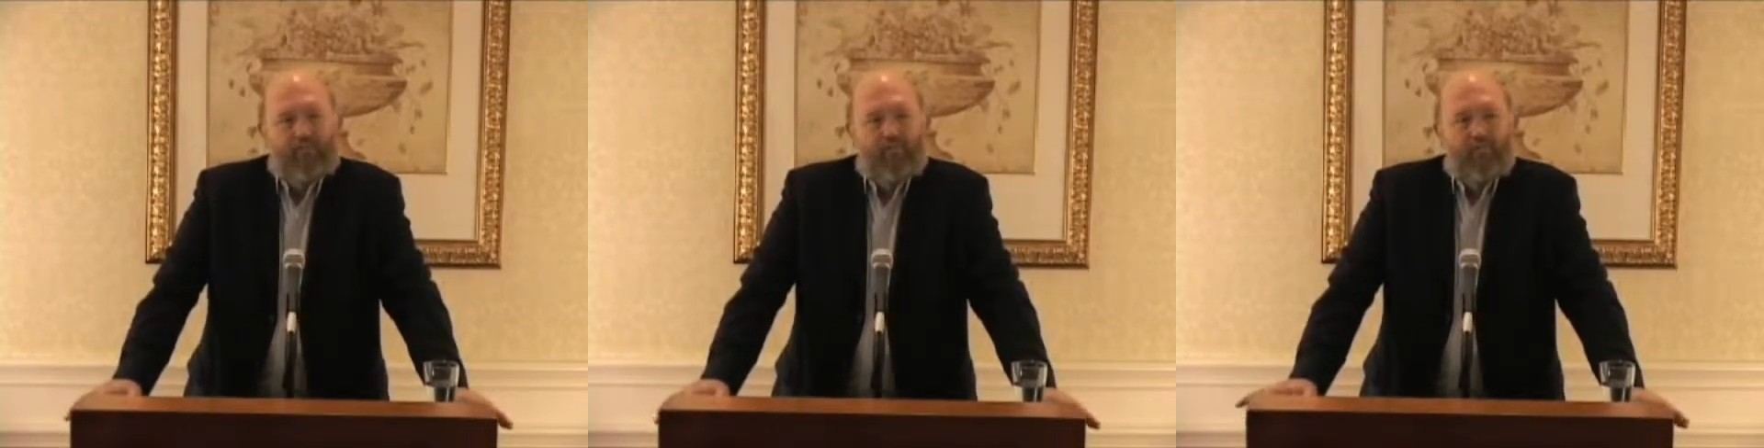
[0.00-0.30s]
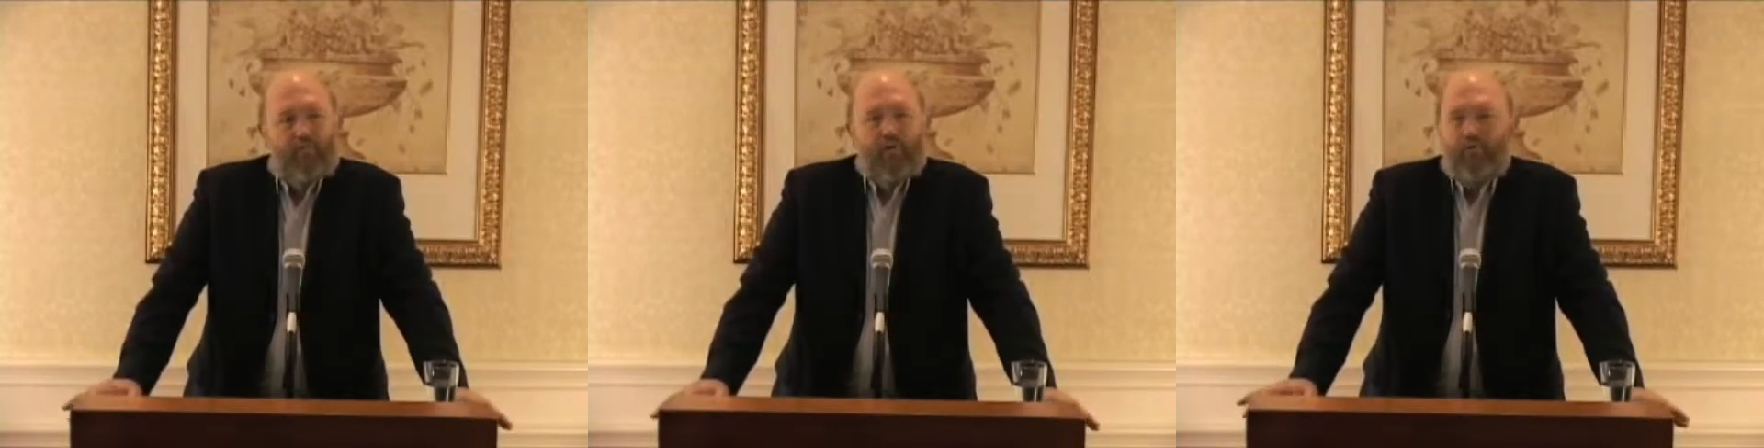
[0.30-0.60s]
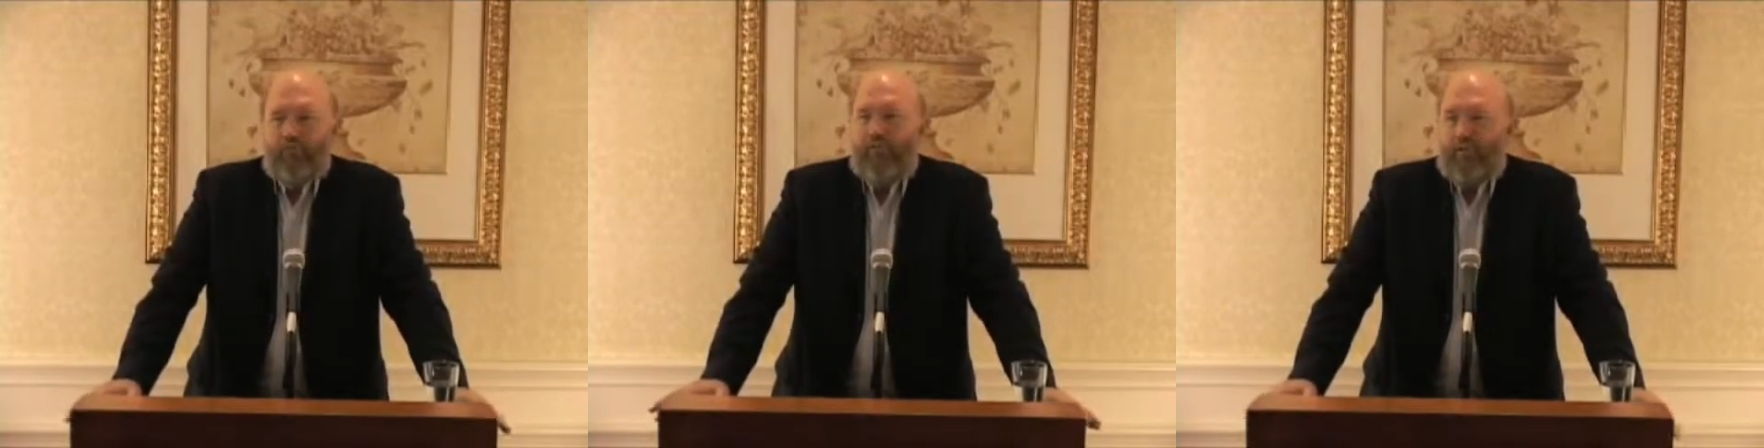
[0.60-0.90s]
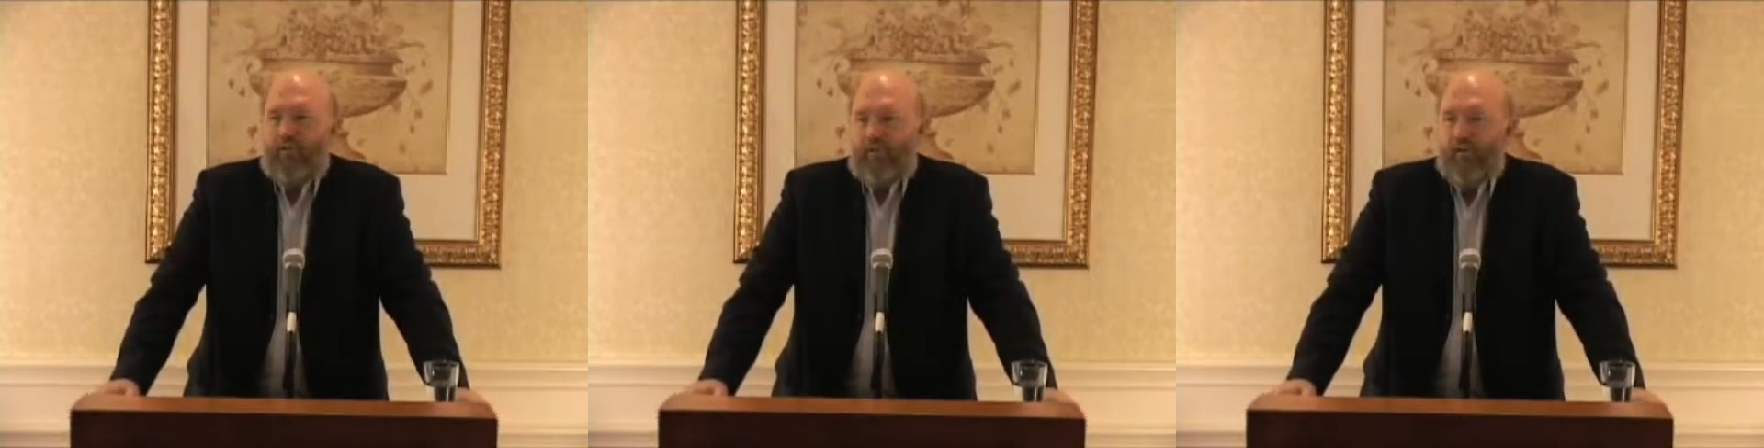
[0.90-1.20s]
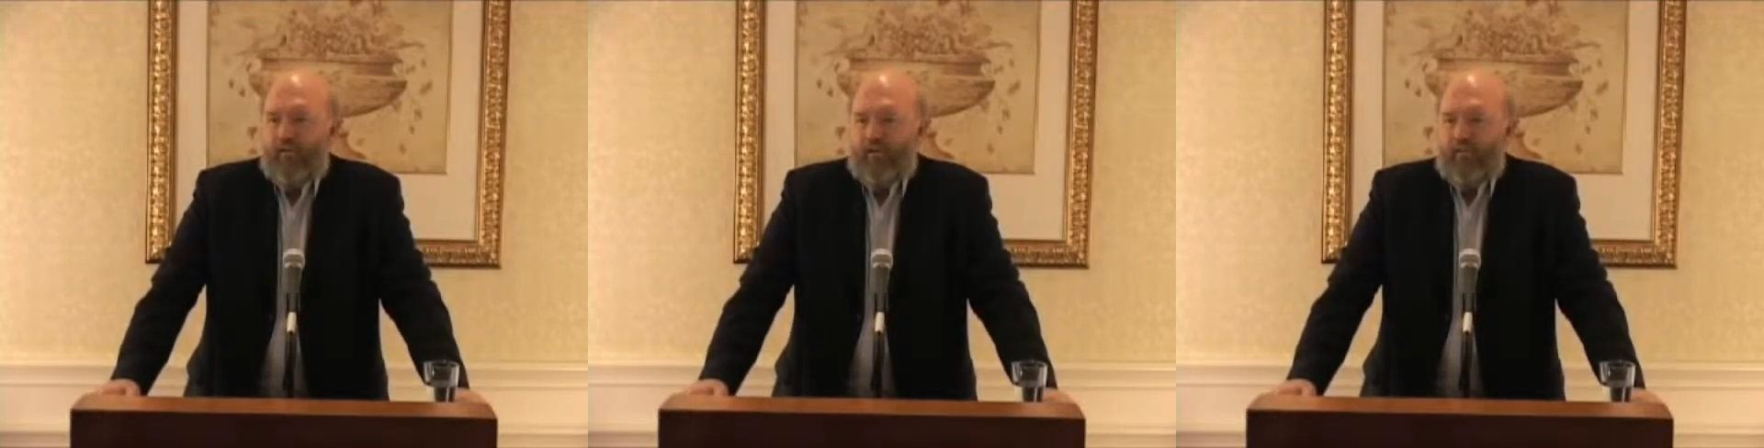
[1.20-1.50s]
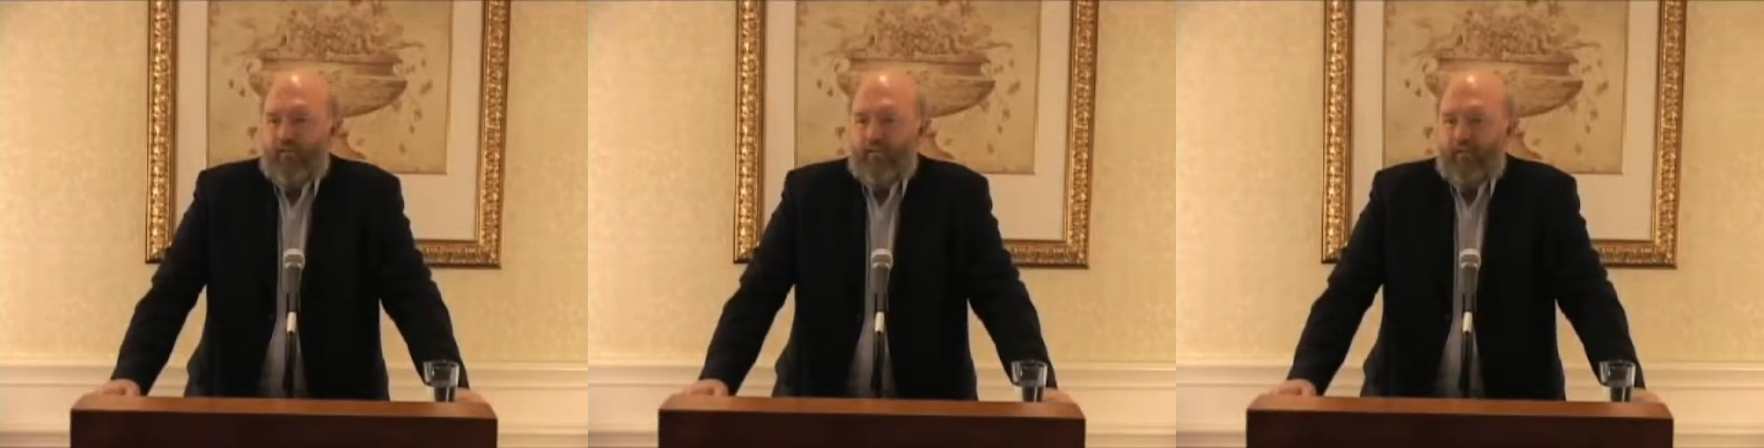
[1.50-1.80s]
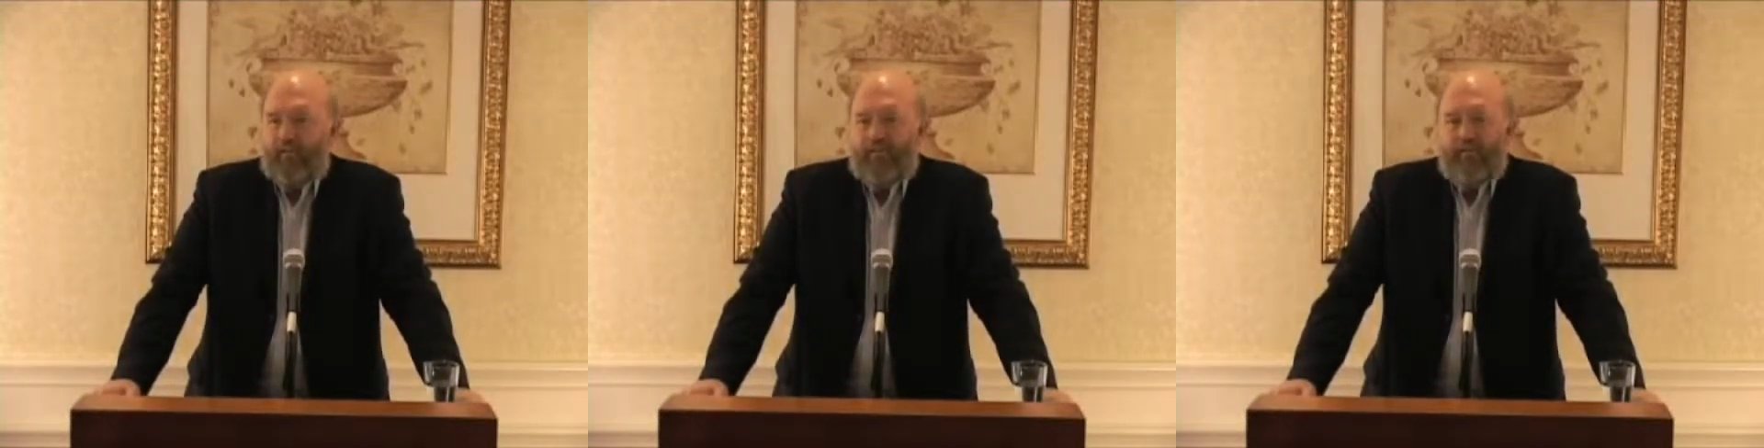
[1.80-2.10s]
or what is really going on.
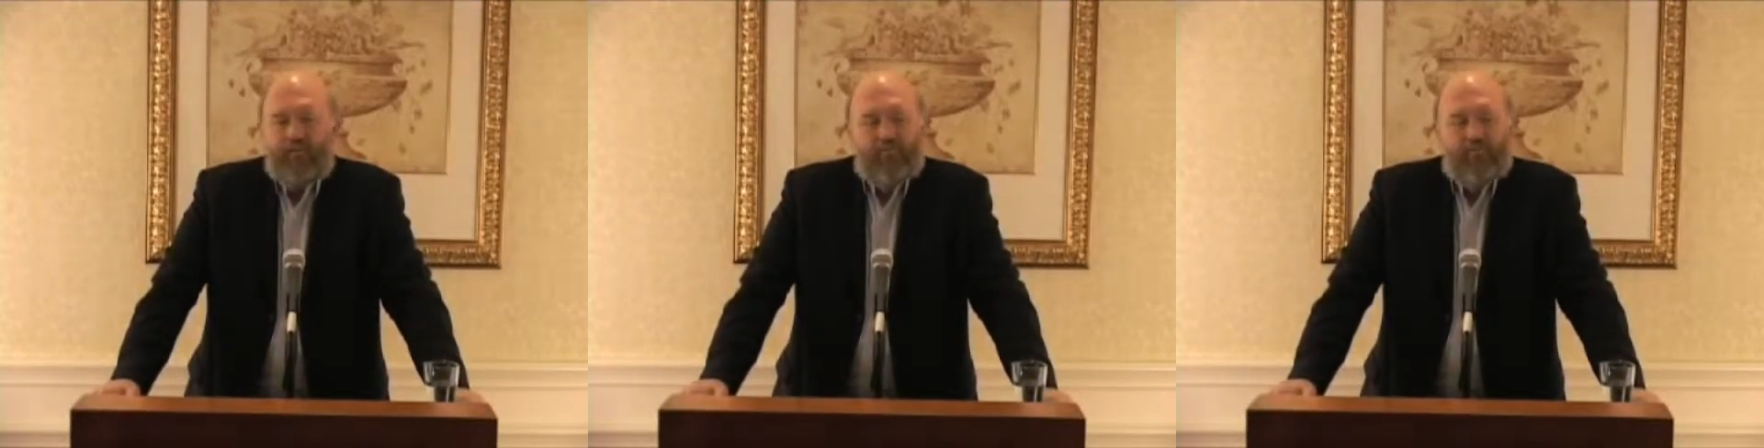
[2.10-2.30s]
You